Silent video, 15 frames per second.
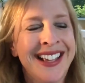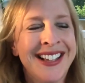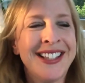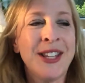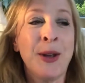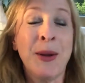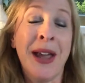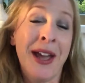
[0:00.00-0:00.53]

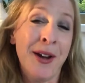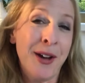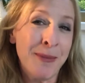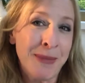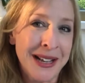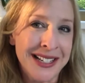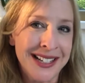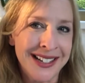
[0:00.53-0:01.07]
So yeah,
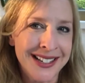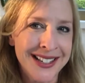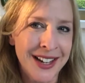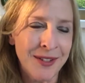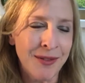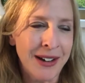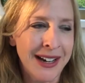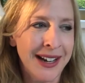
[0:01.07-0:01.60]
I
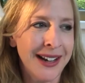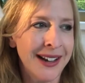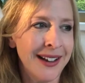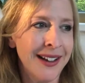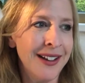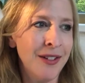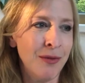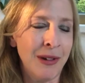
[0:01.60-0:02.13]
started
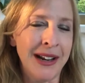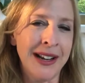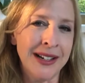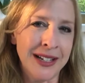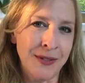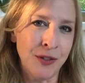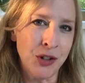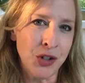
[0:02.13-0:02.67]
reading a
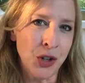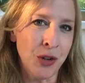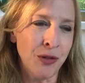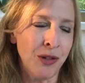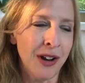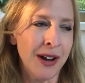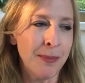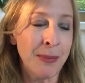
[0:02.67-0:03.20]
different
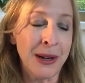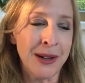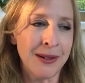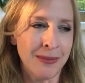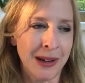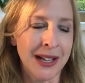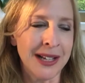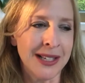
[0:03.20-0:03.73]
genre, but
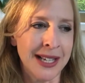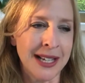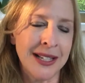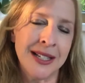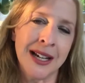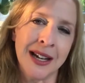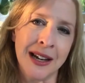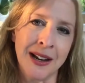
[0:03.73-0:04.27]
it, like I say,
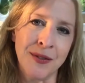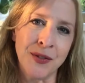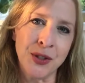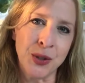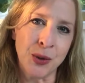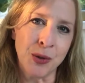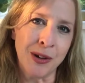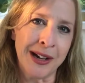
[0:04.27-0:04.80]
still a love
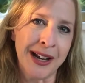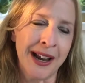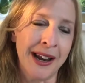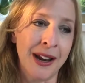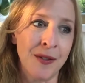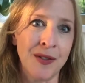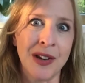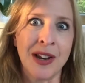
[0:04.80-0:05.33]
story,
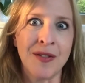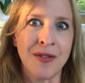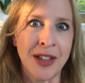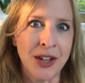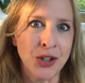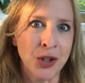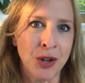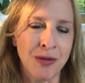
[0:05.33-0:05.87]
and I've loved
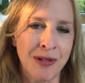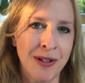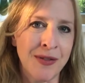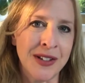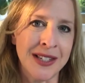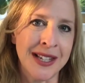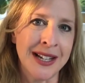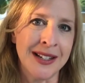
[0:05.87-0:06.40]
that genre
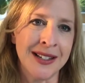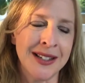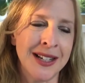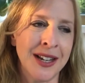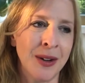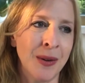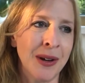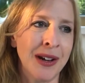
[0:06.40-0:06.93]
ever since.
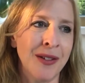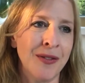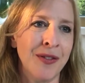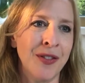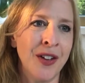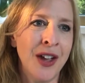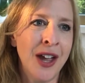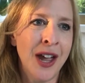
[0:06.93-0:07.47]
I love